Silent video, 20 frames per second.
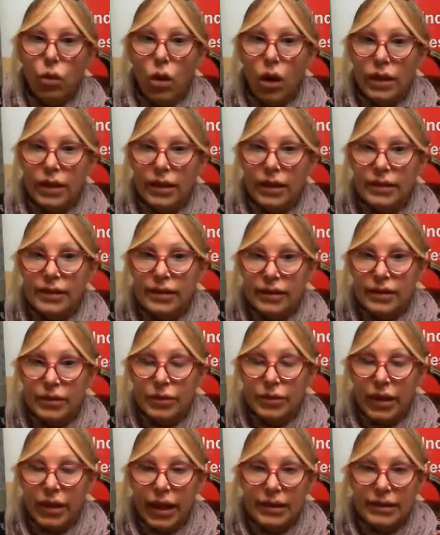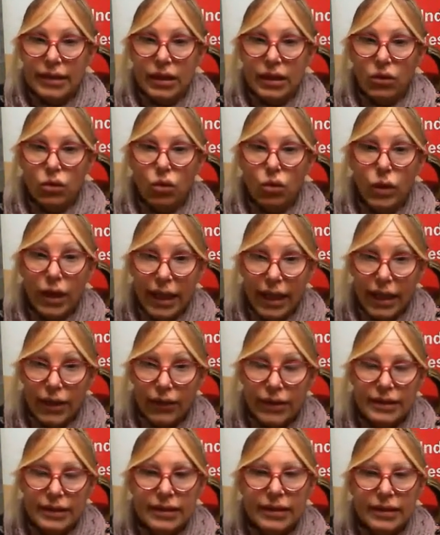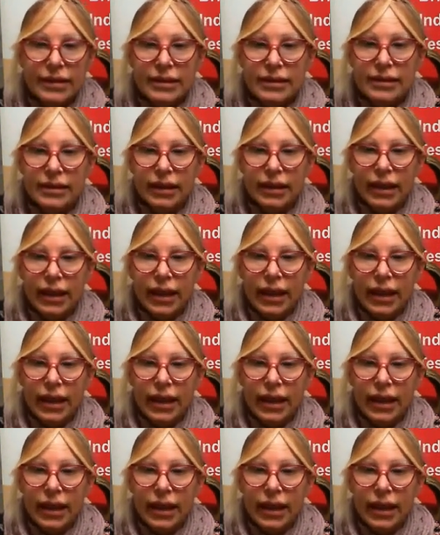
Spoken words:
What is this place and where is it?